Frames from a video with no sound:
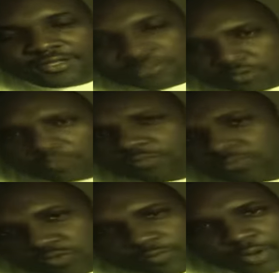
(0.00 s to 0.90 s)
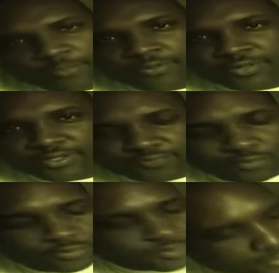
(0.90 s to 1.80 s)
So let's remember this,
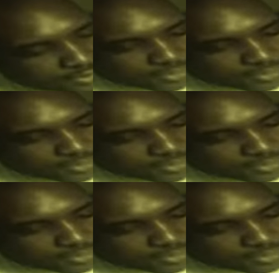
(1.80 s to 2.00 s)
folks.